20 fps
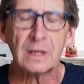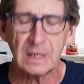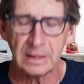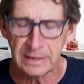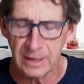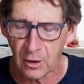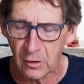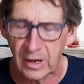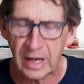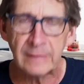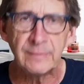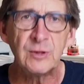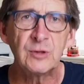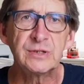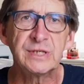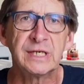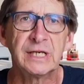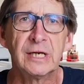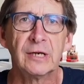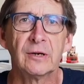Now I'm
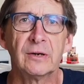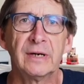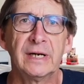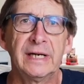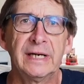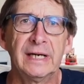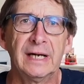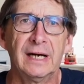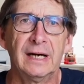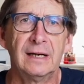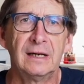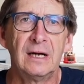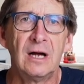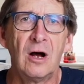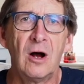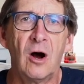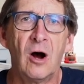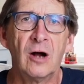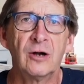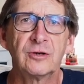using here a uh,
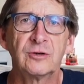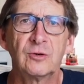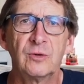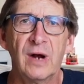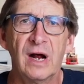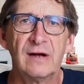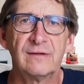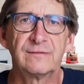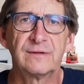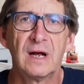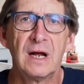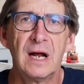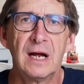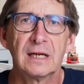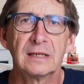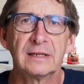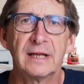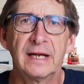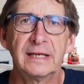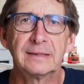Artograph
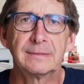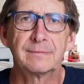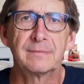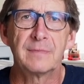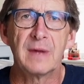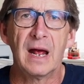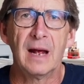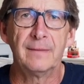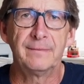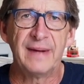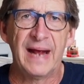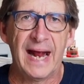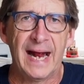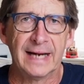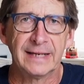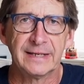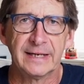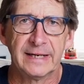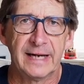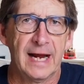light uh,
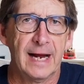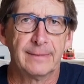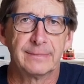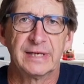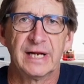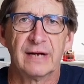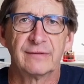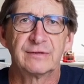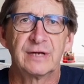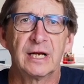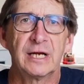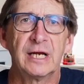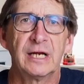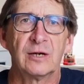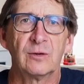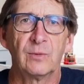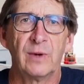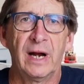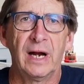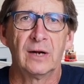pad that I happen to have
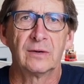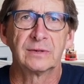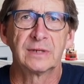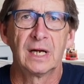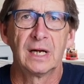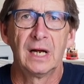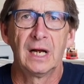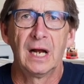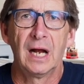kicking around.